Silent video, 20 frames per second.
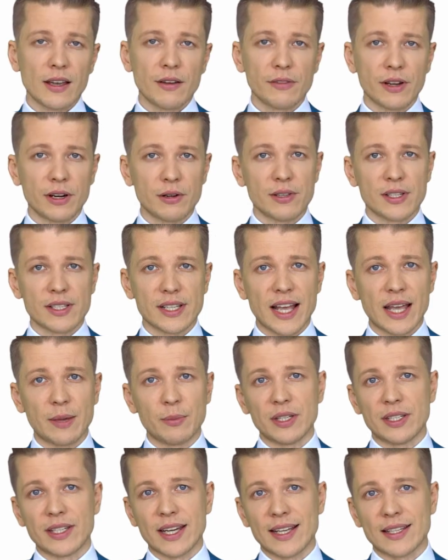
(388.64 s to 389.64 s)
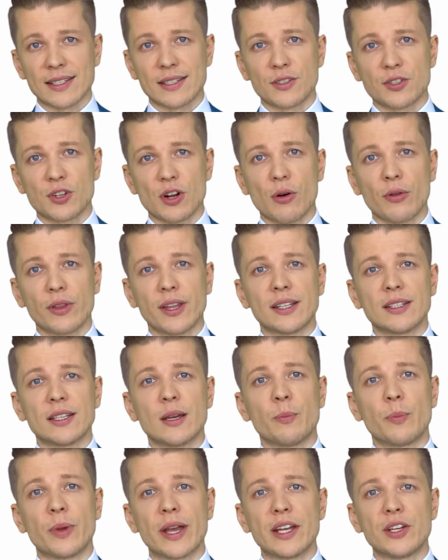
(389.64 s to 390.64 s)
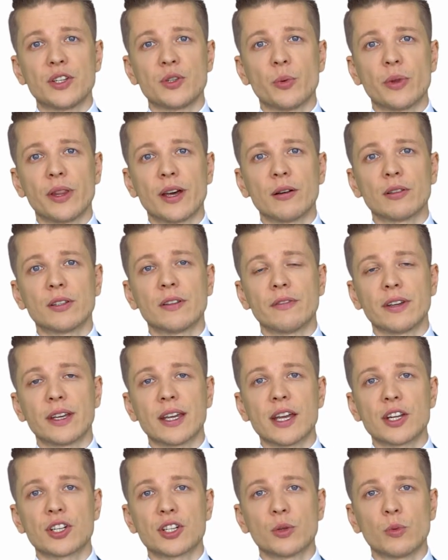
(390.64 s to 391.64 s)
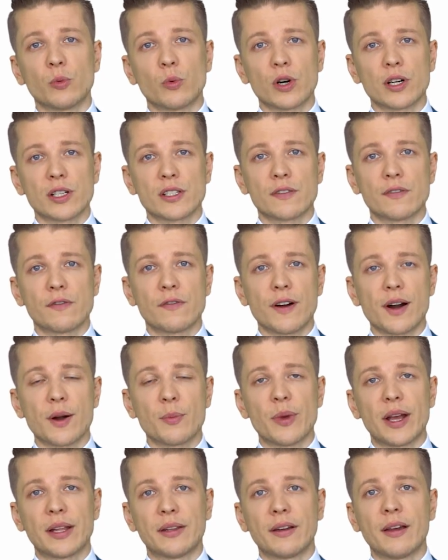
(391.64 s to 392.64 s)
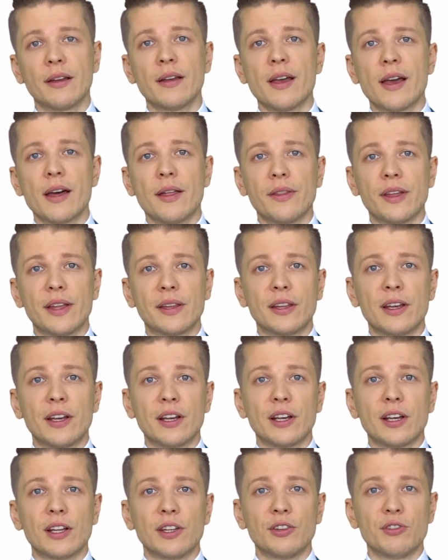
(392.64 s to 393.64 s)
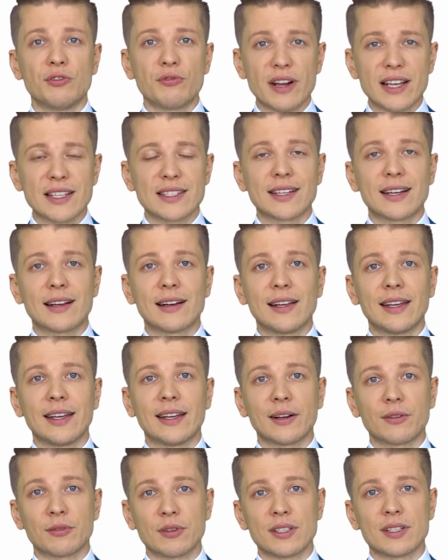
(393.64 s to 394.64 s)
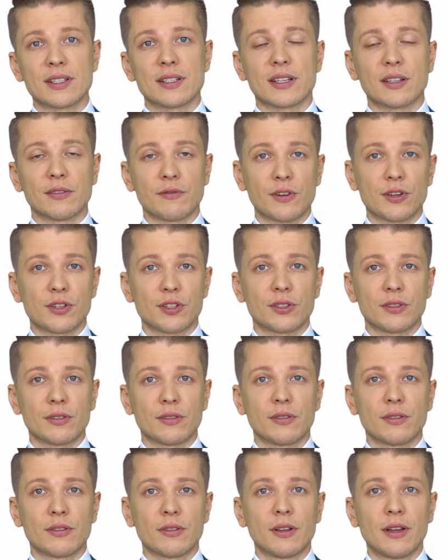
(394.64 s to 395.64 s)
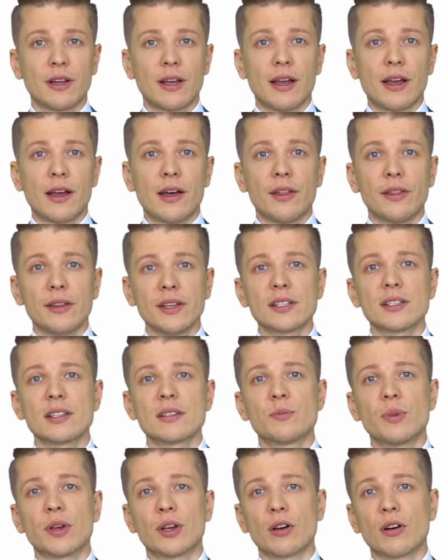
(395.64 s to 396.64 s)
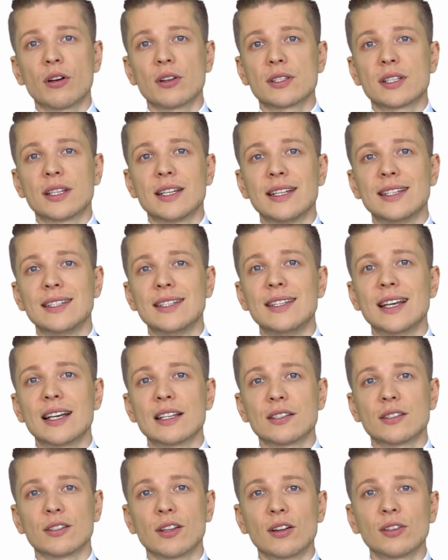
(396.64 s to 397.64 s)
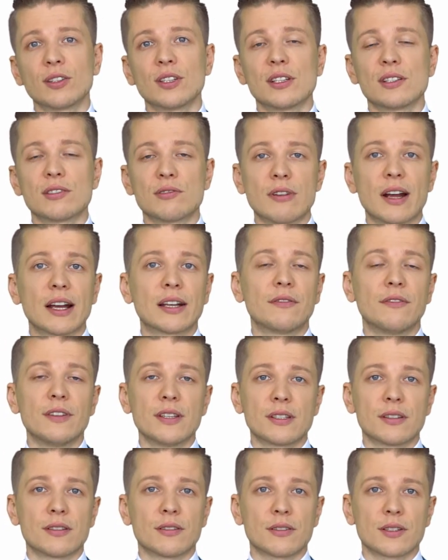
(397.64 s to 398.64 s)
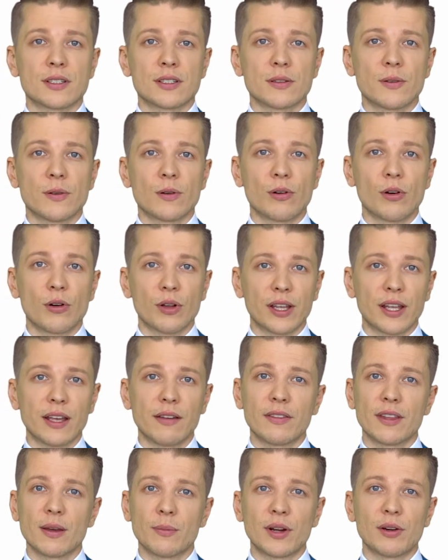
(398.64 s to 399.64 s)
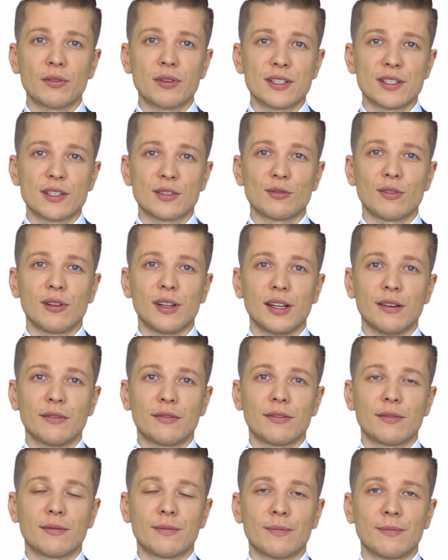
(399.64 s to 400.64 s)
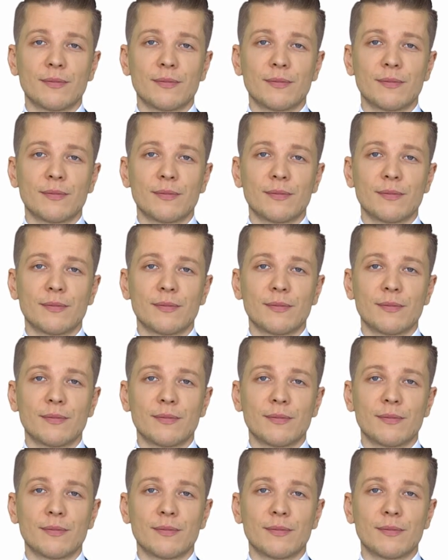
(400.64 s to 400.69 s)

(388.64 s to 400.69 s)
Various A/B tests show that a page without navigation works far better than drastically increases conversion. This is because it does not distract visitors or give them a reason to leave.